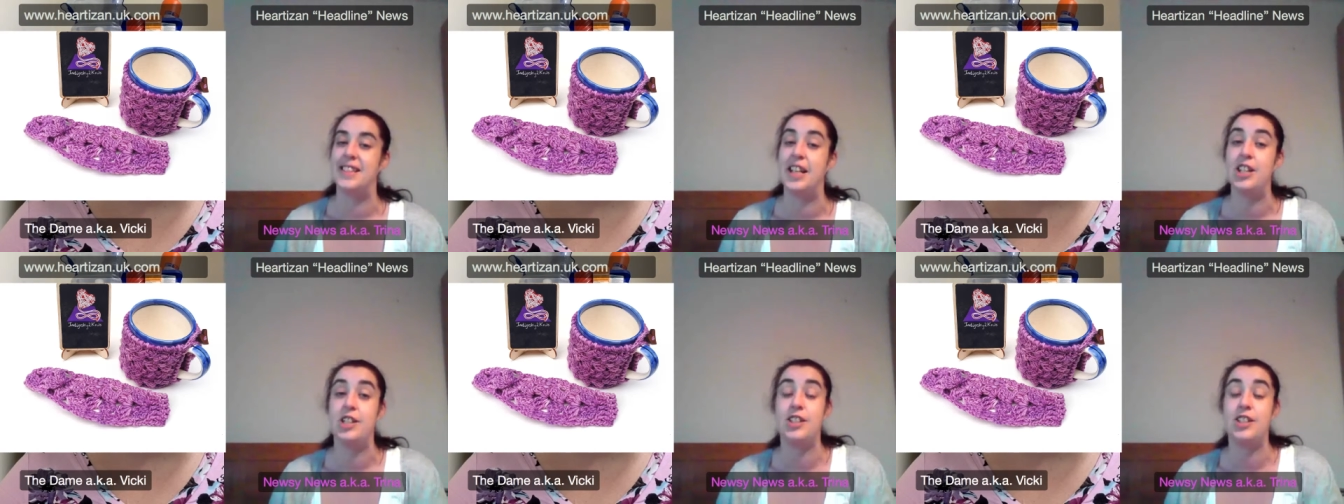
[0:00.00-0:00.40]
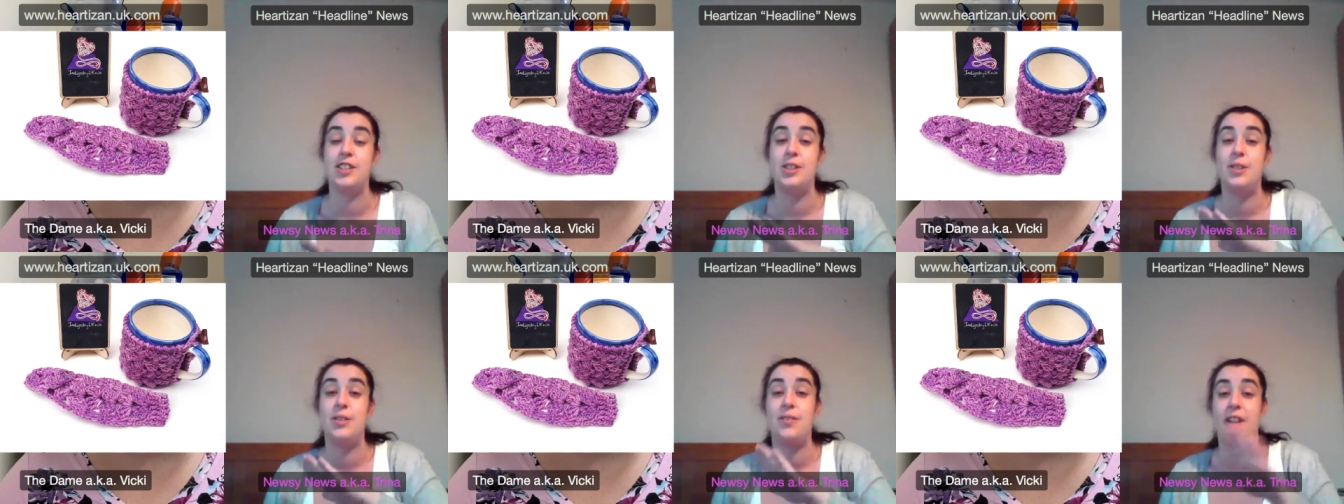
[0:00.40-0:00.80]
it she
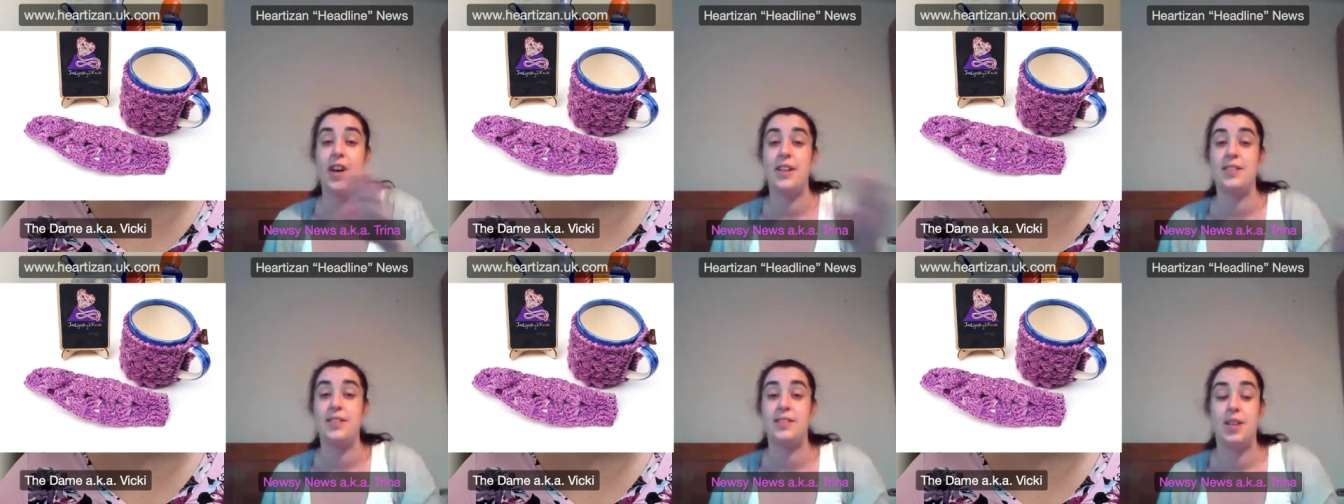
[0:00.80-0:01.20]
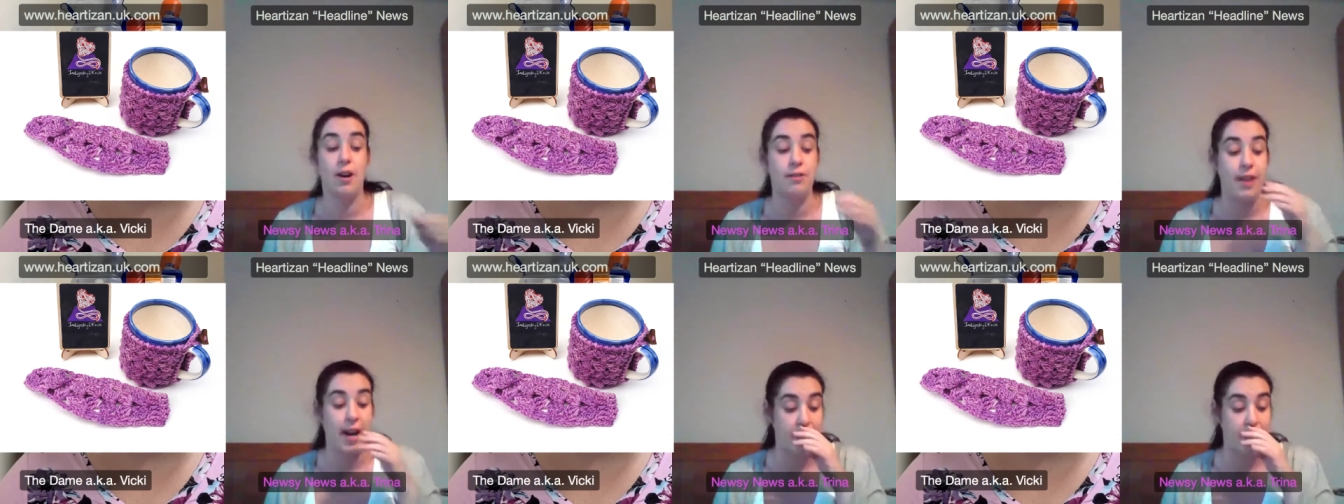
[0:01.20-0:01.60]
does a
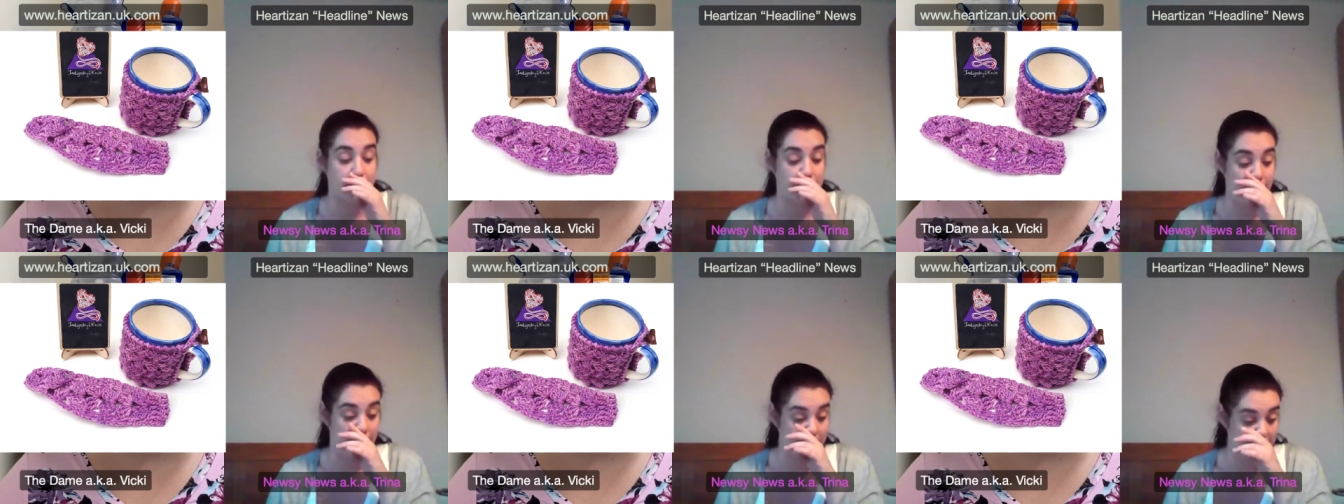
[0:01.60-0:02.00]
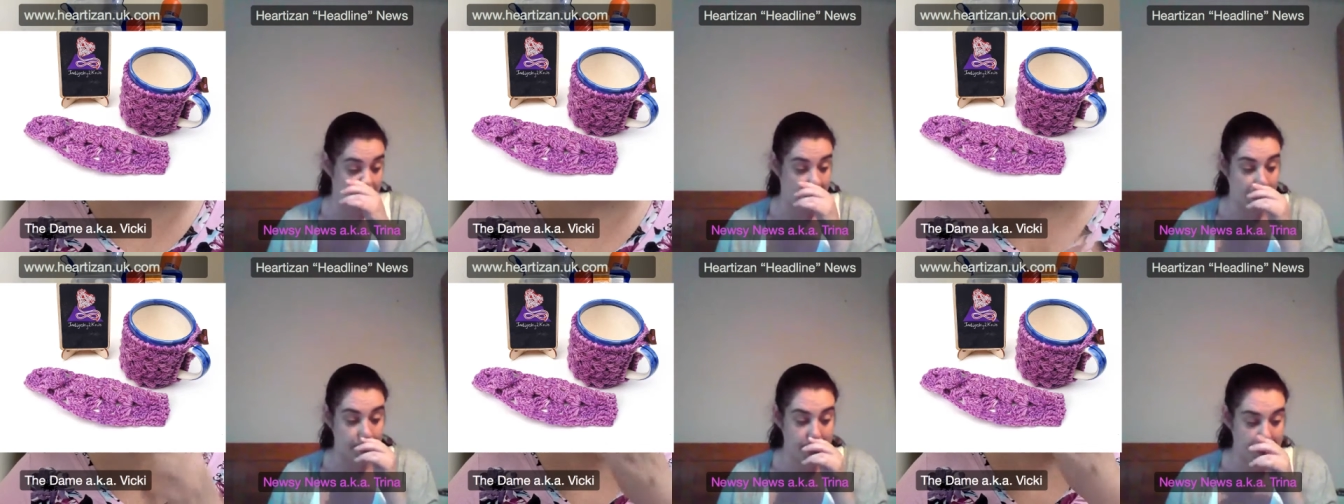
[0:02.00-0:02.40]
versatile range of
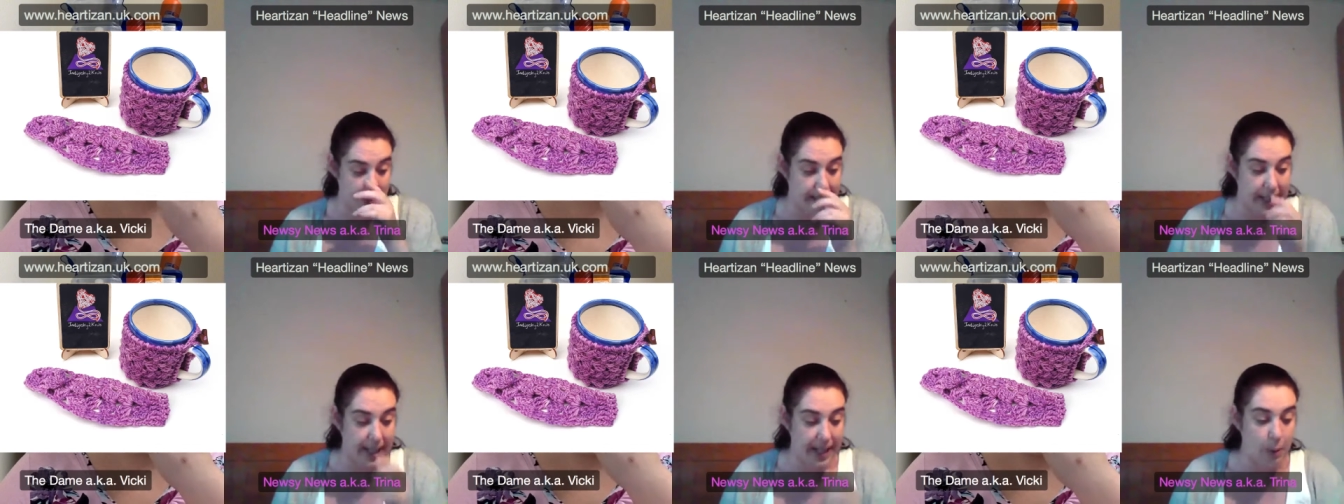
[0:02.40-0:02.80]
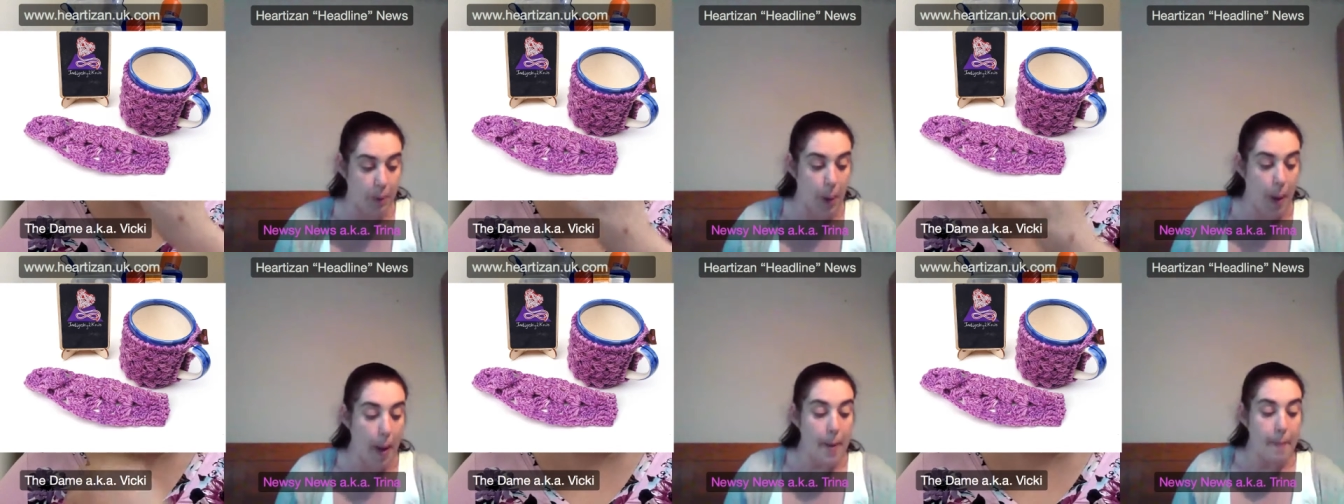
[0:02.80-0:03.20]
everything. It's like a
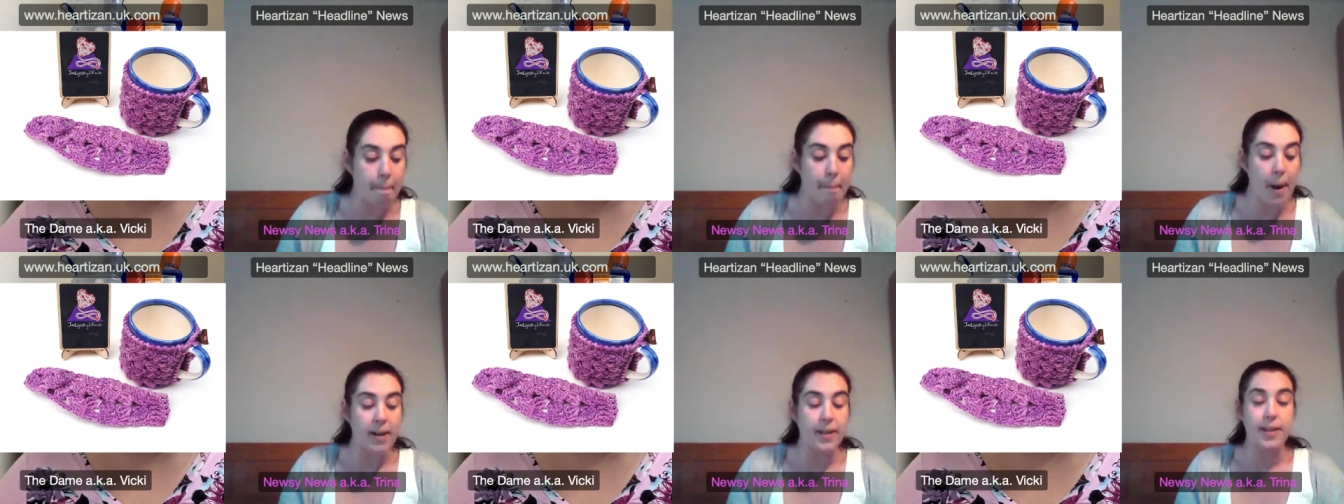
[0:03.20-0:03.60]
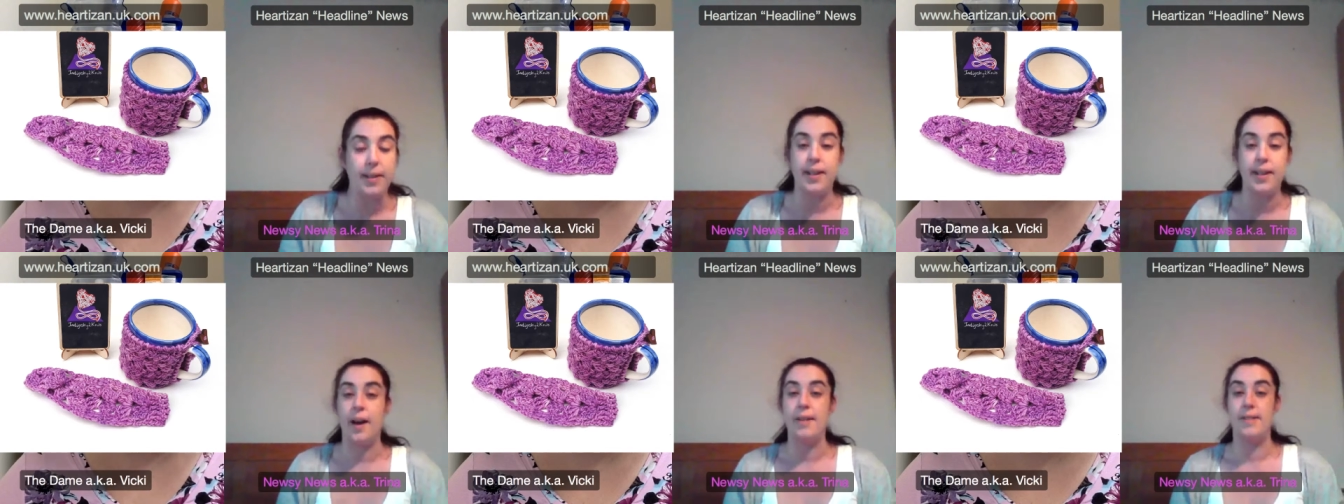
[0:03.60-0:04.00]
little mug
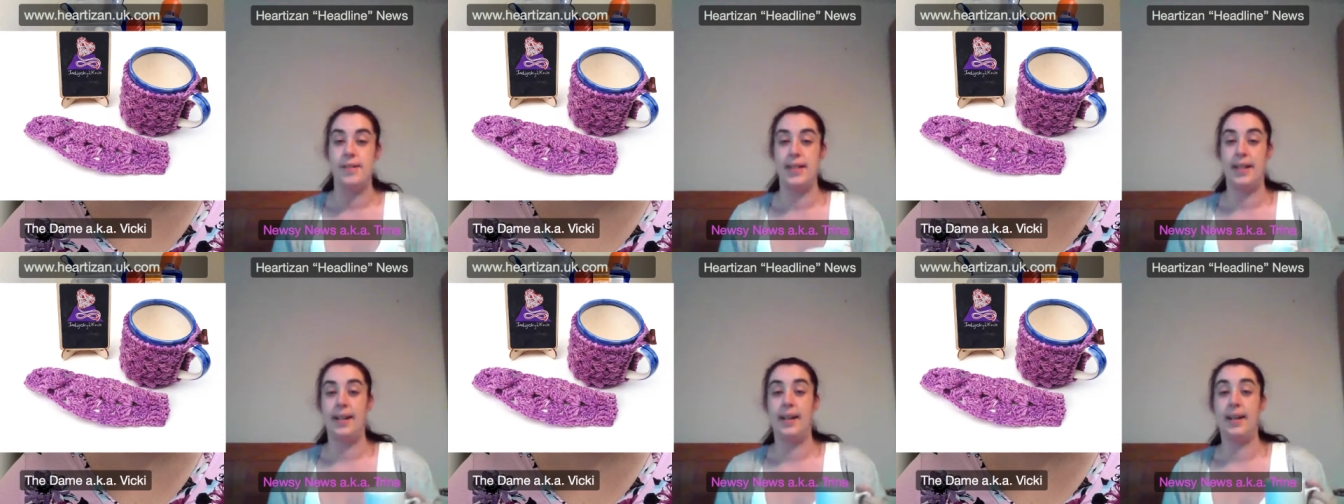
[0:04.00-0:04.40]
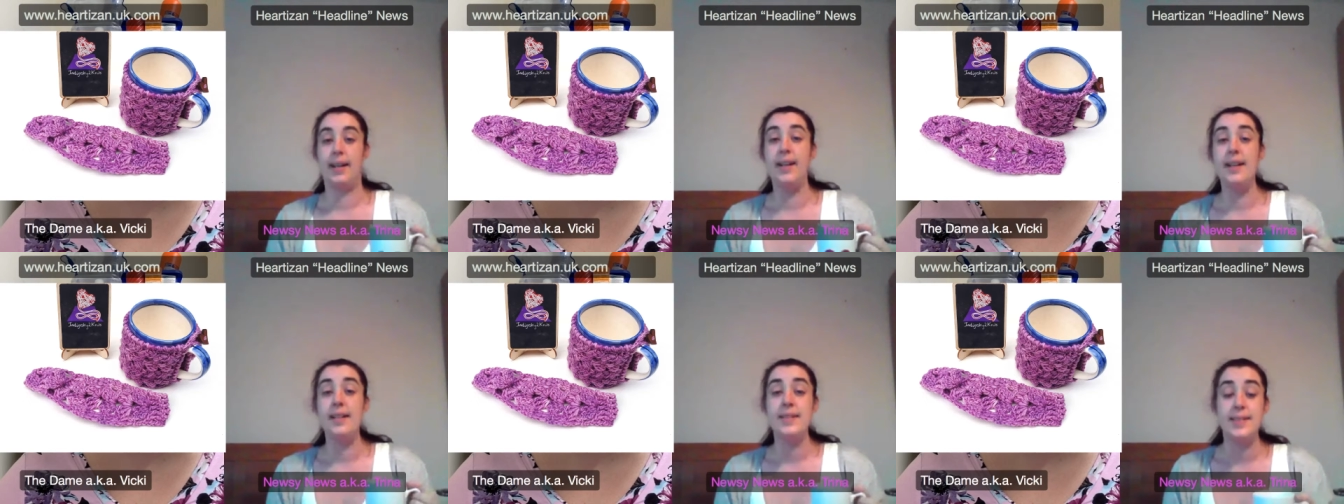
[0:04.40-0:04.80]
cozy
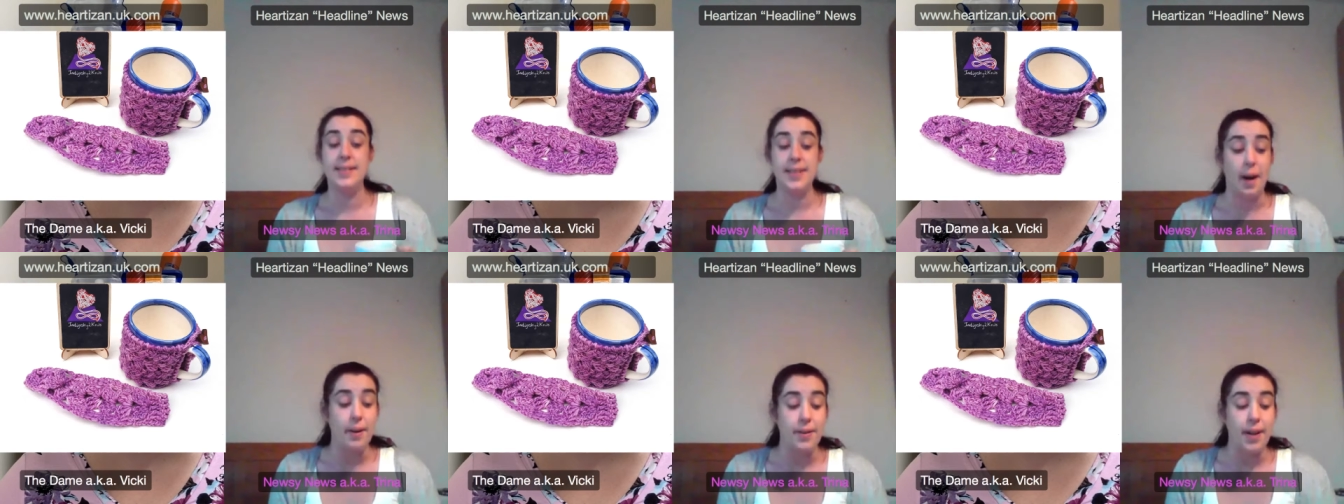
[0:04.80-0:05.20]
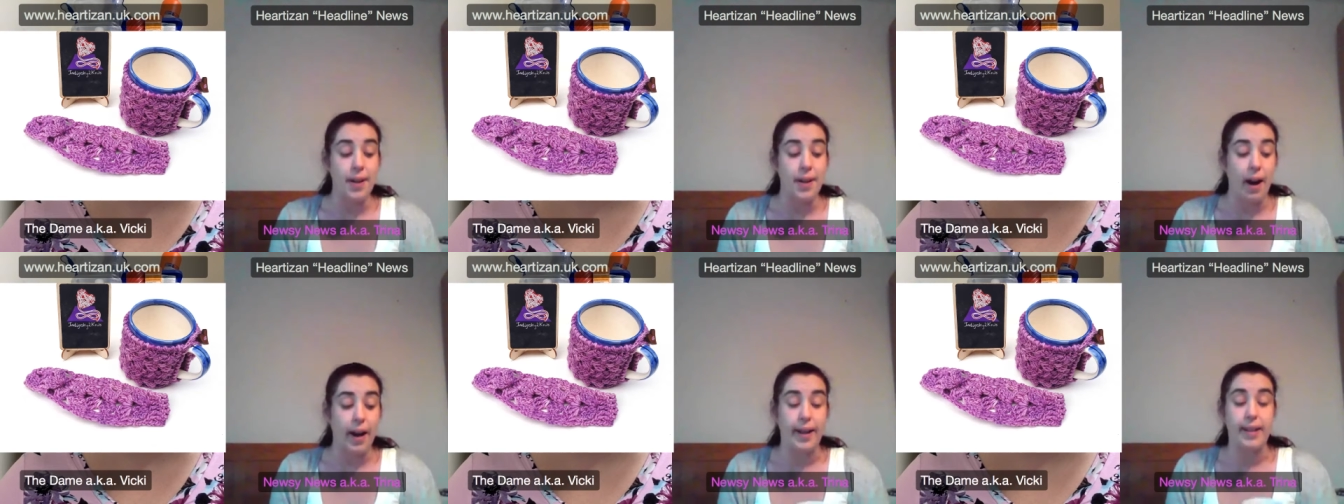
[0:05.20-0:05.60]
look, and it's so
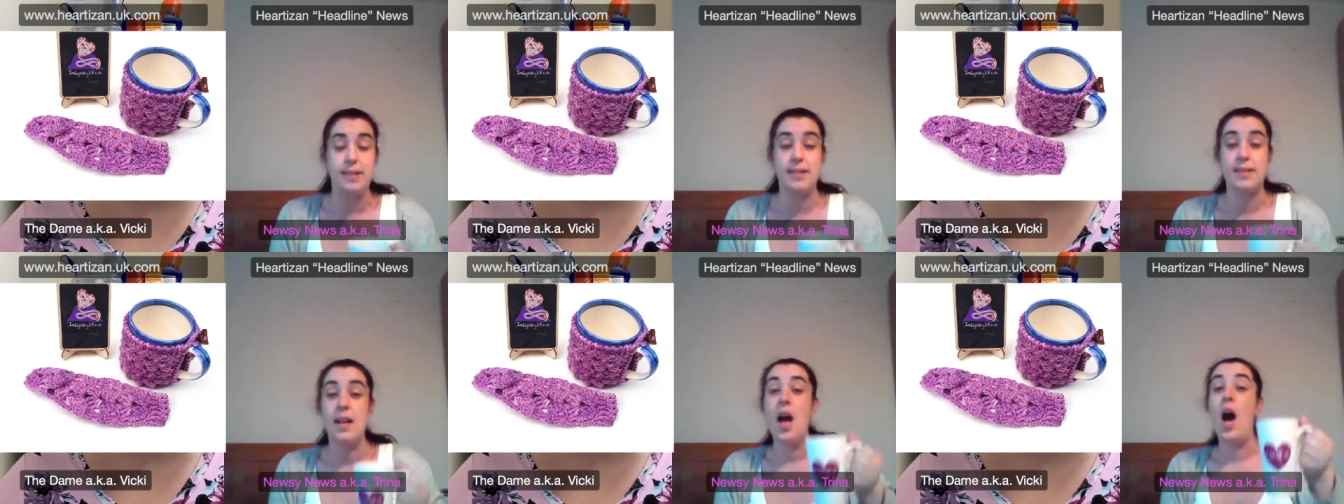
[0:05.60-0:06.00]
nice.